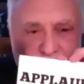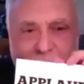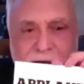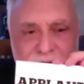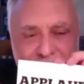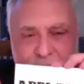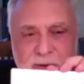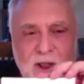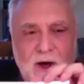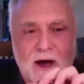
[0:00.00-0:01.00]
oh, oh a round of
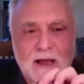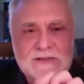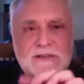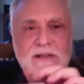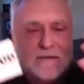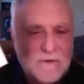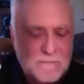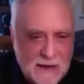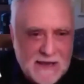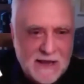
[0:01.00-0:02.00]
applause. Oh
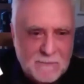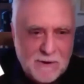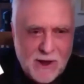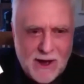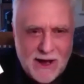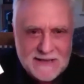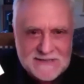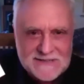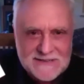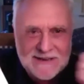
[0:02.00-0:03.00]
wow!
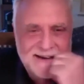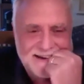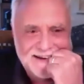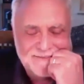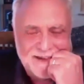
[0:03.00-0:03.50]
applause. Oh,